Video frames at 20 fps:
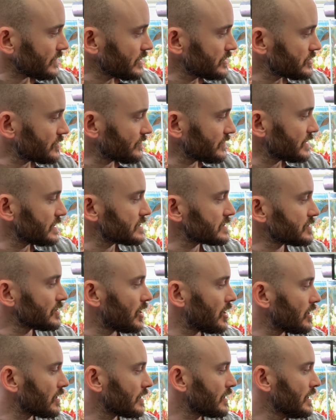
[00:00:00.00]
So for this
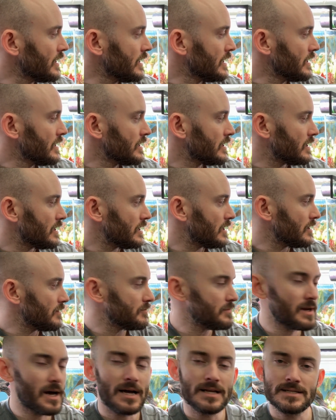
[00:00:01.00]
long,
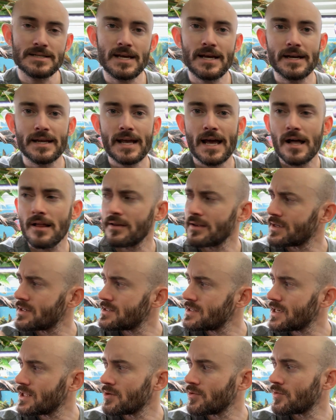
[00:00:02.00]
not in 10 gallon,
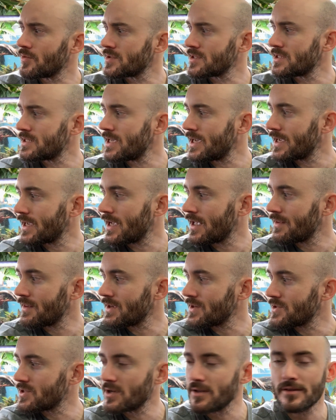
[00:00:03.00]
because the other one was a 10 gallon, like
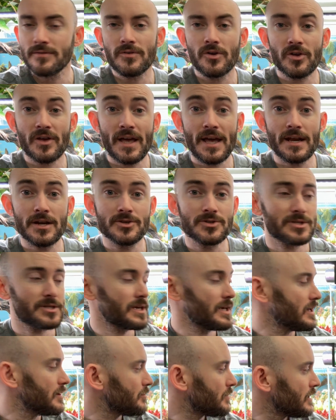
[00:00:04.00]
you saw the Valcano
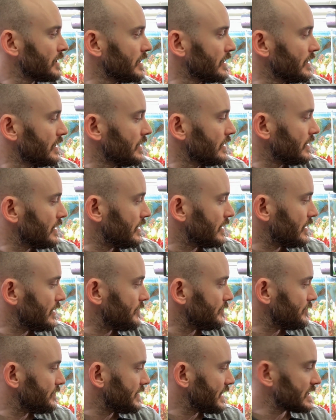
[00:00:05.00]
Scape.
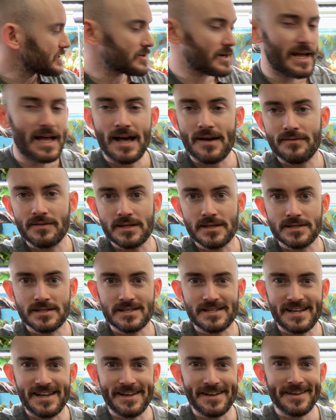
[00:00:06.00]
That's what I have in this
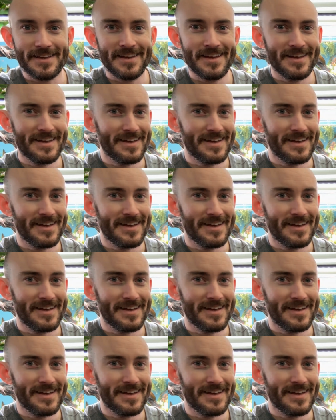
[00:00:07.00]
tank.